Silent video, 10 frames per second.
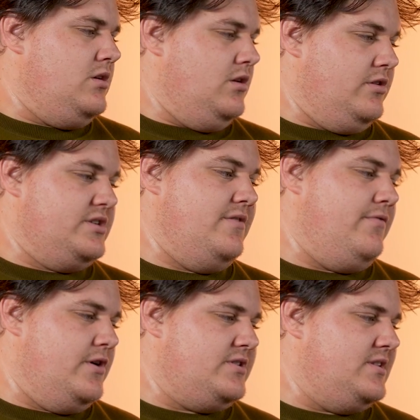You know, there's a
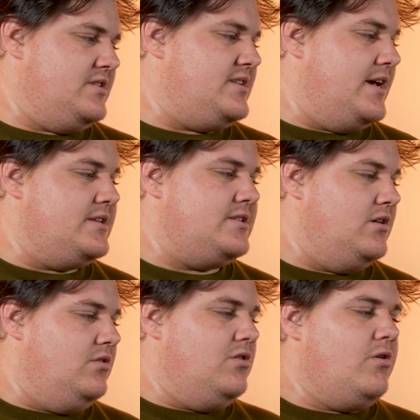verse that says,
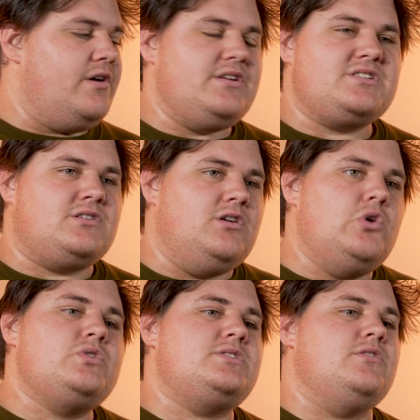the Lord is
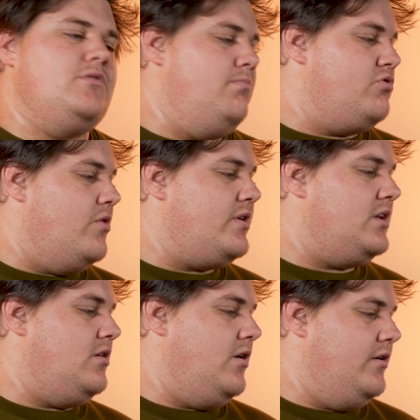close to the
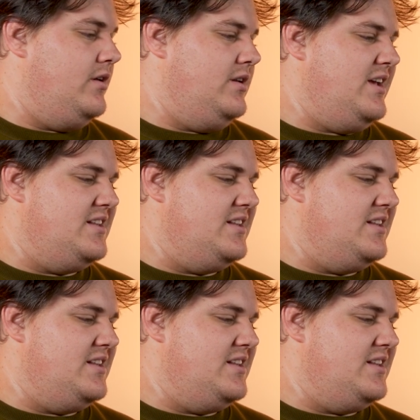brokenhearted